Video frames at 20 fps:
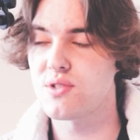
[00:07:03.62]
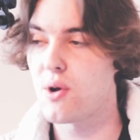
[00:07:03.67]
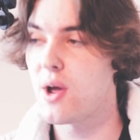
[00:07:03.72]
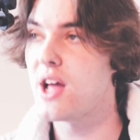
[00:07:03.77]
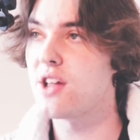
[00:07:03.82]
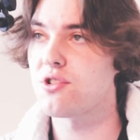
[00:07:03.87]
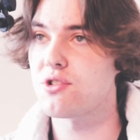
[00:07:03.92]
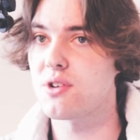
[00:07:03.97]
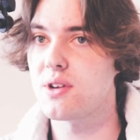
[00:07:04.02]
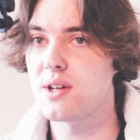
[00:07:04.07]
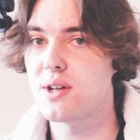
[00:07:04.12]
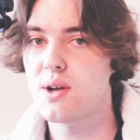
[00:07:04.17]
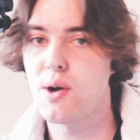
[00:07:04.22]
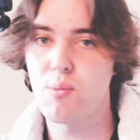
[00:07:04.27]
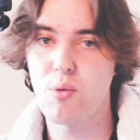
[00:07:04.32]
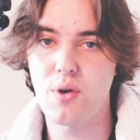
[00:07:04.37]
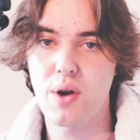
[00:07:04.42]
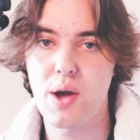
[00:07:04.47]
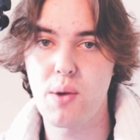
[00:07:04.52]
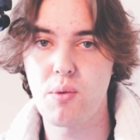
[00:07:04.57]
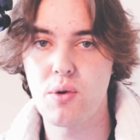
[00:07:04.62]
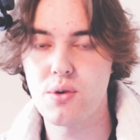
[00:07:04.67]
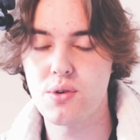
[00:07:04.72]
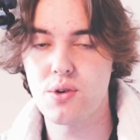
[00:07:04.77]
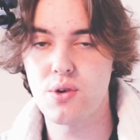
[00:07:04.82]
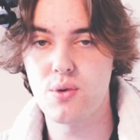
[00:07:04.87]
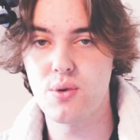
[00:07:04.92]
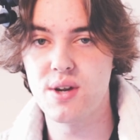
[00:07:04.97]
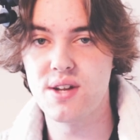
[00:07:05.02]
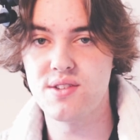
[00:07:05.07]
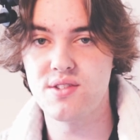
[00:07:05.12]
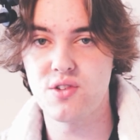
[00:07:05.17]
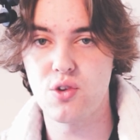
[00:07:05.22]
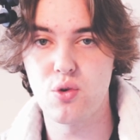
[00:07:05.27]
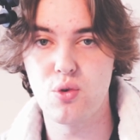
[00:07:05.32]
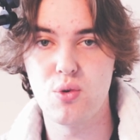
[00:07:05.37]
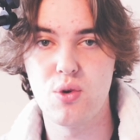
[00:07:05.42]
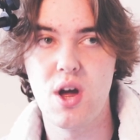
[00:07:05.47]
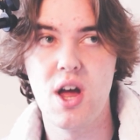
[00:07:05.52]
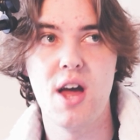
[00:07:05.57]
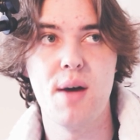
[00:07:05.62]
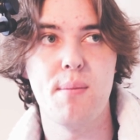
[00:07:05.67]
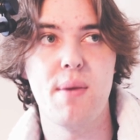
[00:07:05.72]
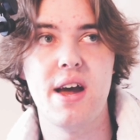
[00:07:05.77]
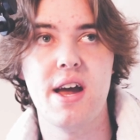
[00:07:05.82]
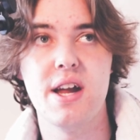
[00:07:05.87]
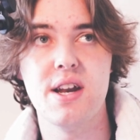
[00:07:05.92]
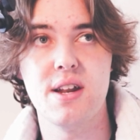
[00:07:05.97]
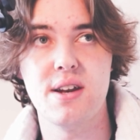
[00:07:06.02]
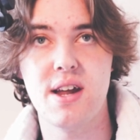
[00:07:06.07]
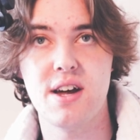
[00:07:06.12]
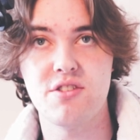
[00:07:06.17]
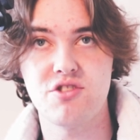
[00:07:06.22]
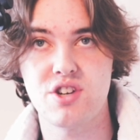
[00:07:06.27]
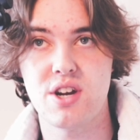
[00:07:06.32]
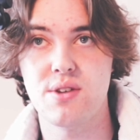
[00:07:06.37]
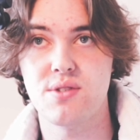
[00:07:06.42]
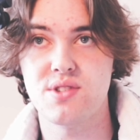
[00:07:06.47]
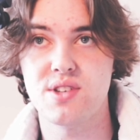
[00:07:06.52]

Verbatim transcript: So actually, what I will do is do my In a Nutshell